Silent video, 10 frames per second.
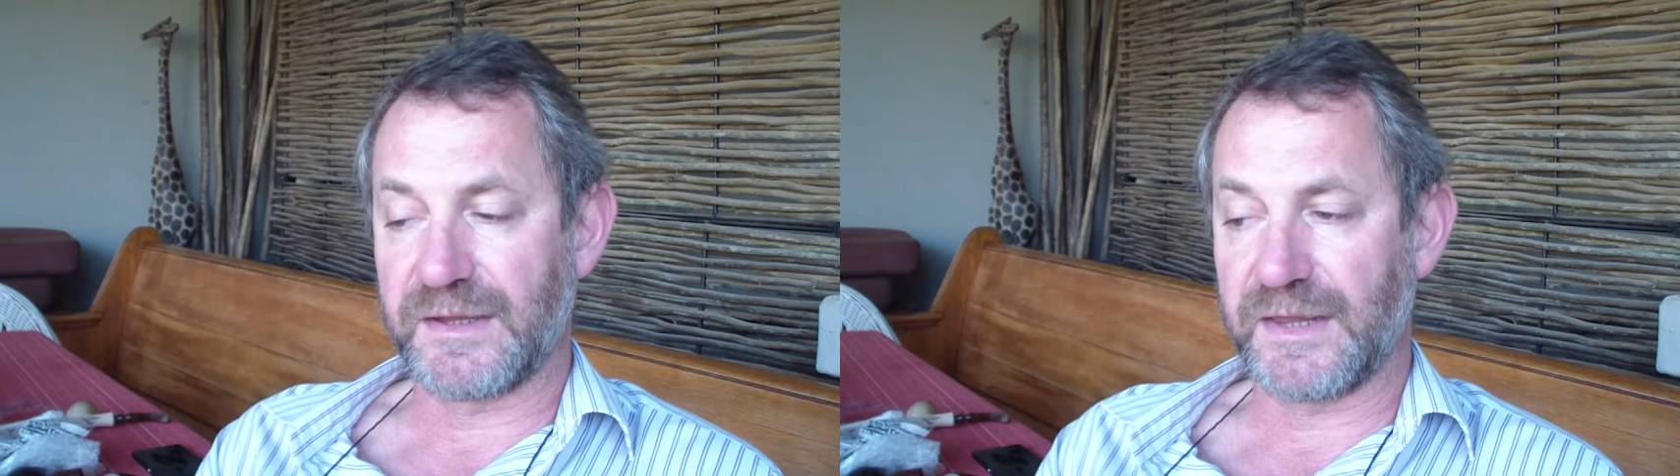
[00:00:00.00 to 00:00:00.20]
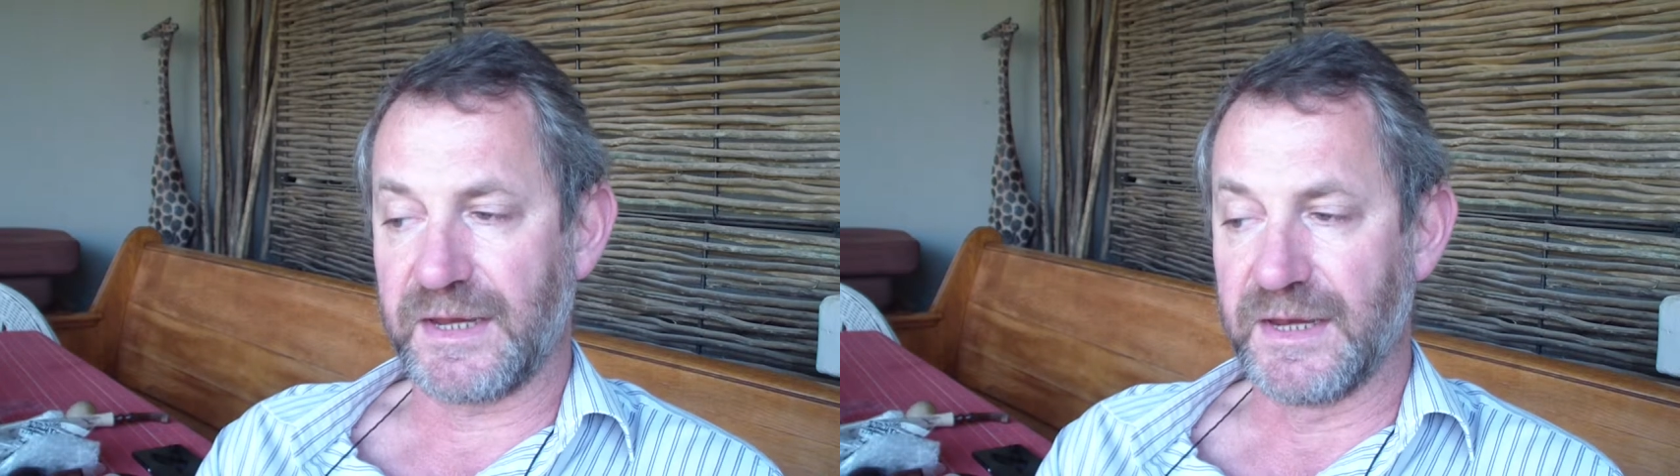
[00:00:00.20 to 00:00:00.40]

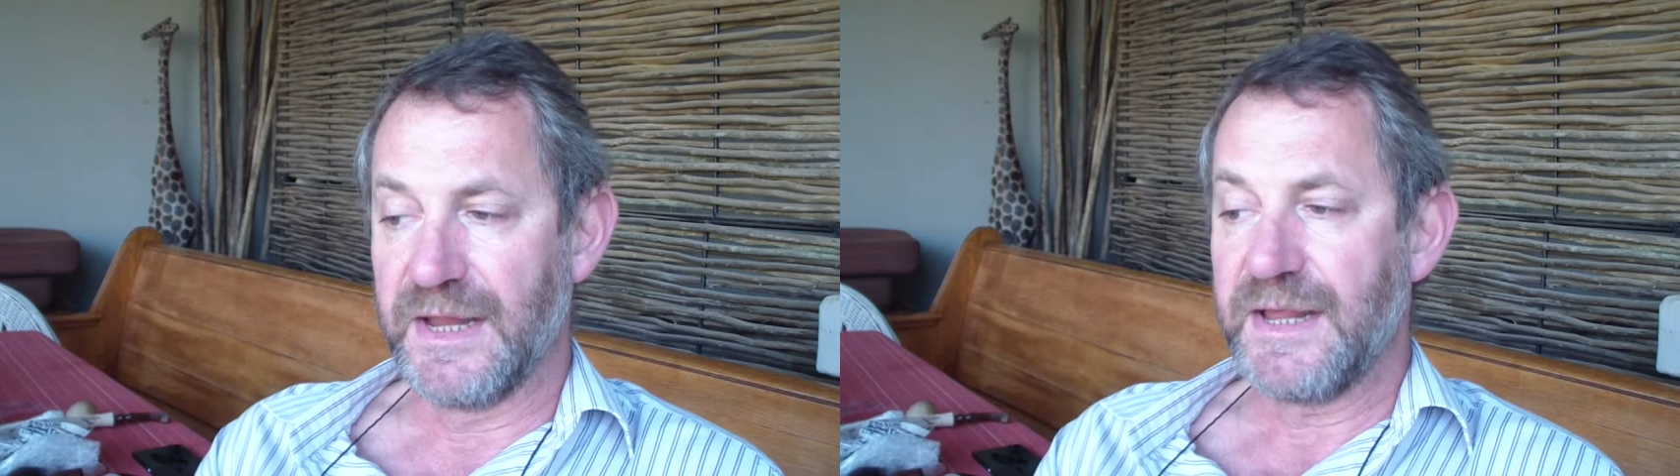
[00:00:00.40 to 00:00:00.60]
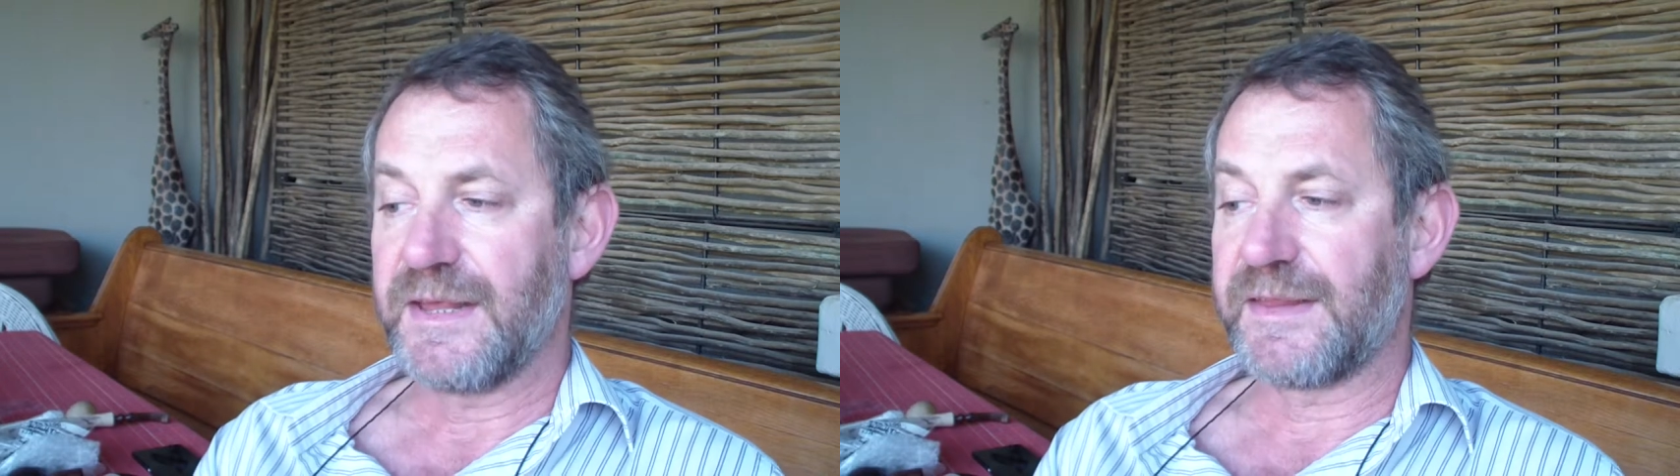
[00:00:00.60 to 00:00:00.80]
and then
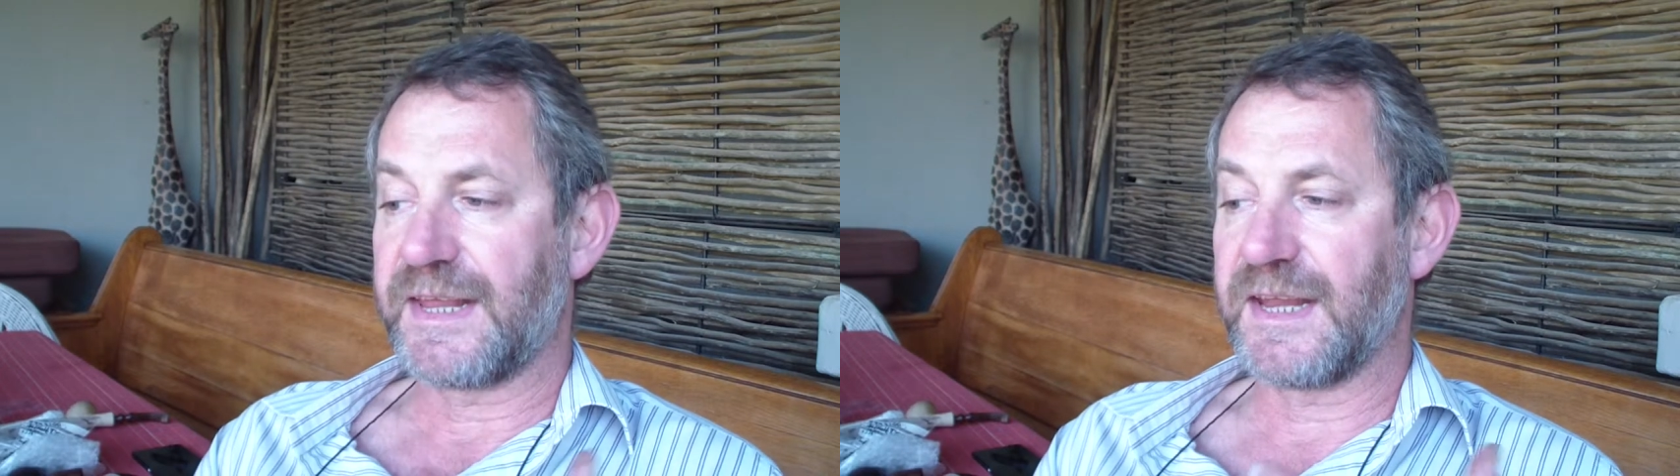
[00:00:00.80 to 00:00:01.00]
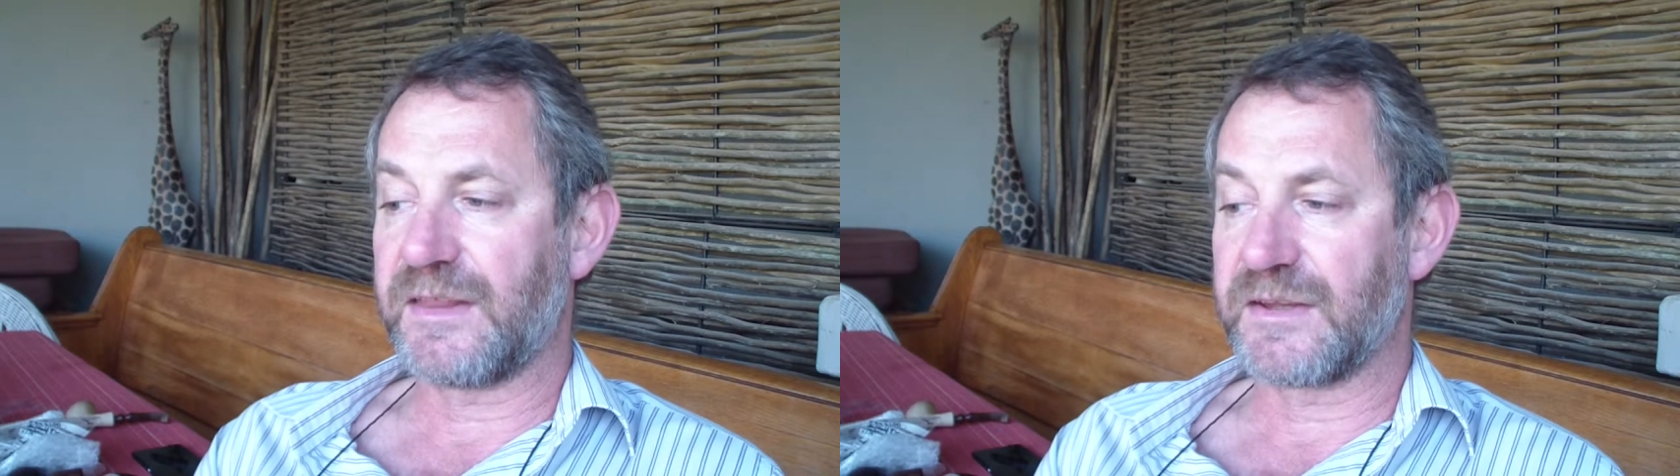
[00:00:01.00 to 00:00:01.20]
they
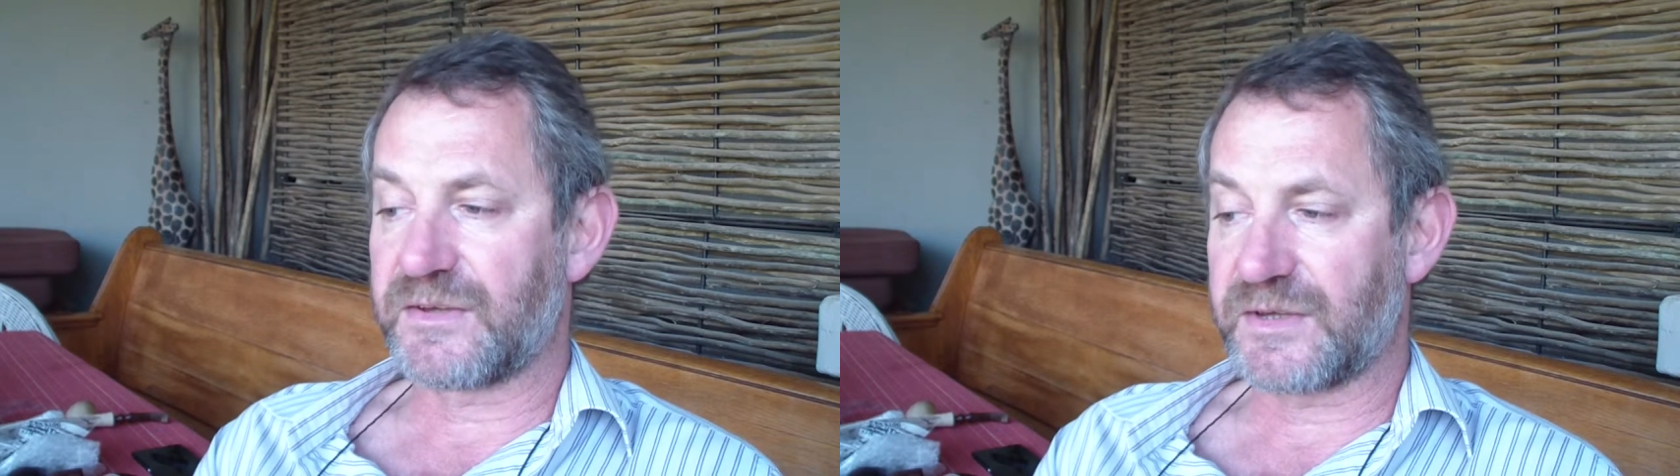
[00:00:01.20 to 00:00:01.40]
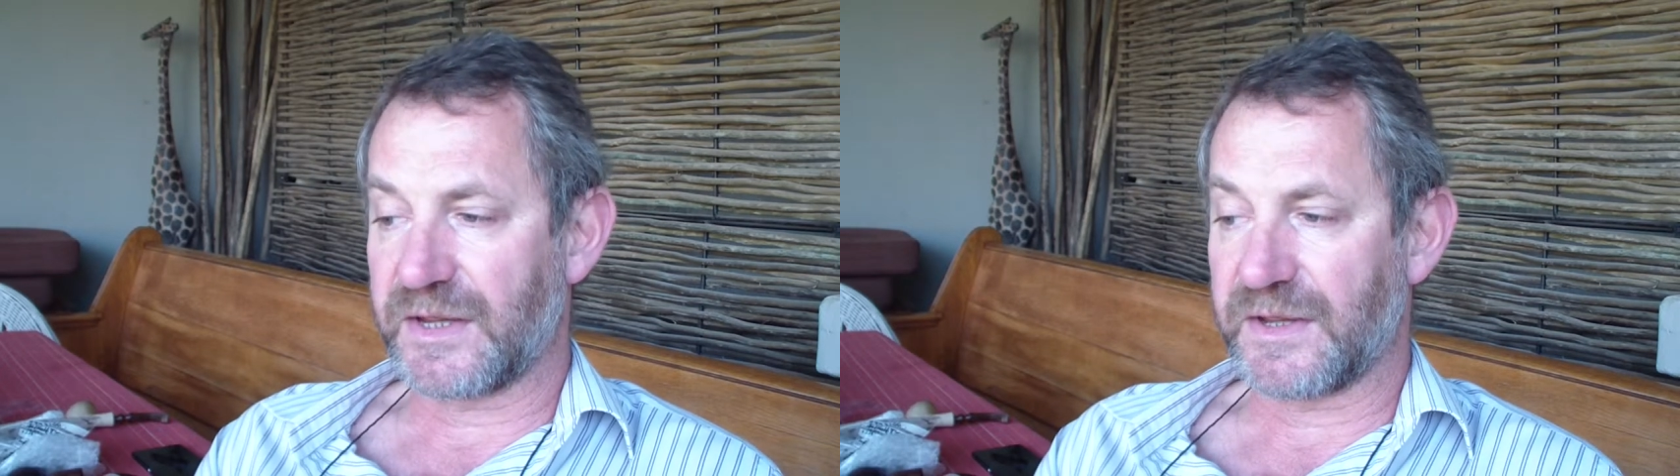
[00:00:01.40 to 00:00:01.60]
get this